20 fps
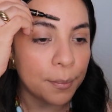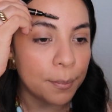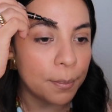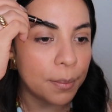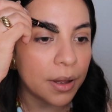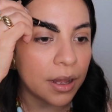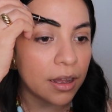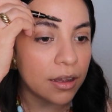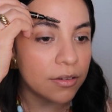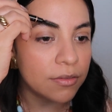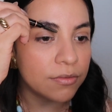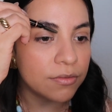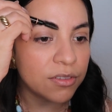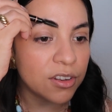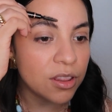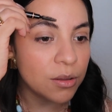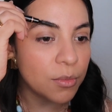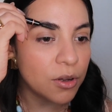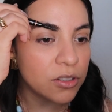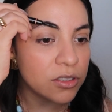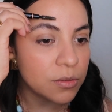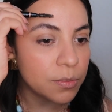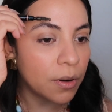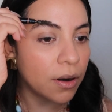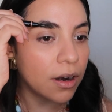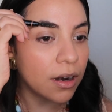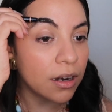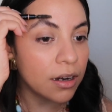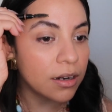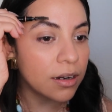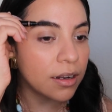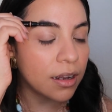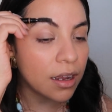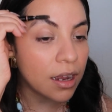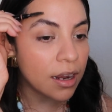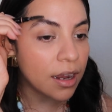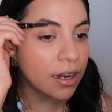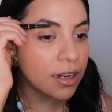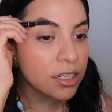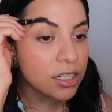but for the most part,
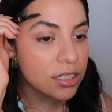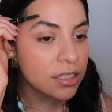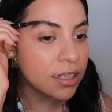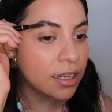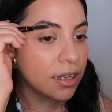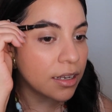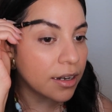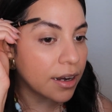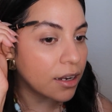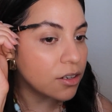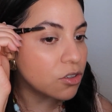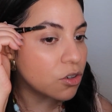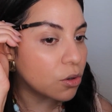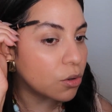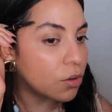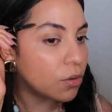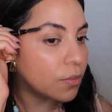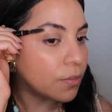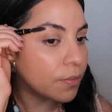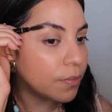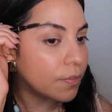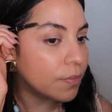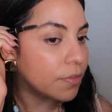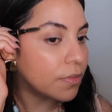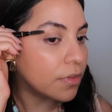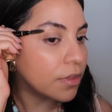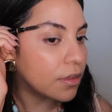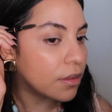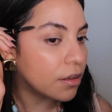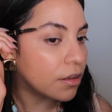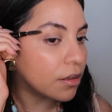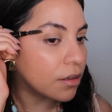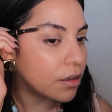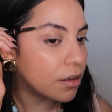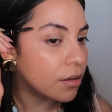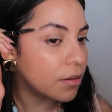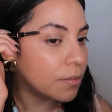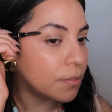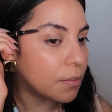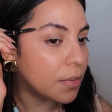I kind of just like a natural
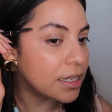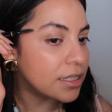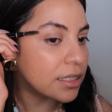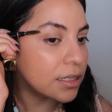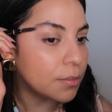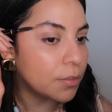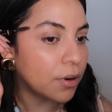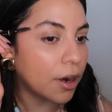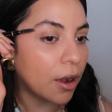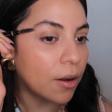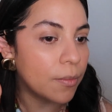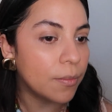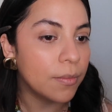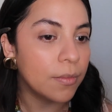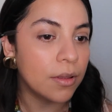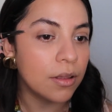messy brow.